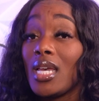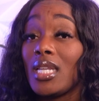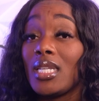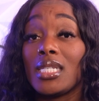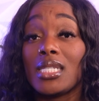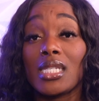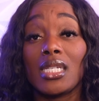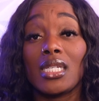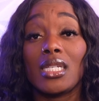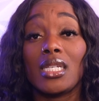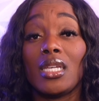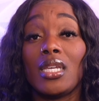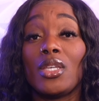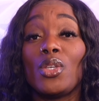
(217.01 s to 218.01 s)
listen,
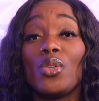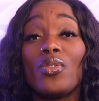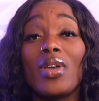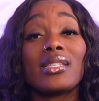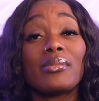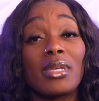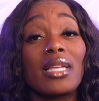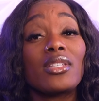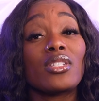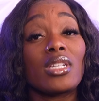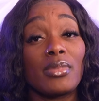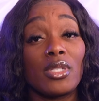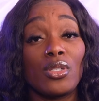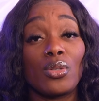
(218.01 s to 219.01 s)
you got some catching
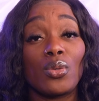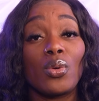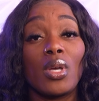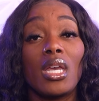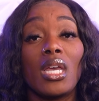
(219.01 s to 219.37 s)
up to do.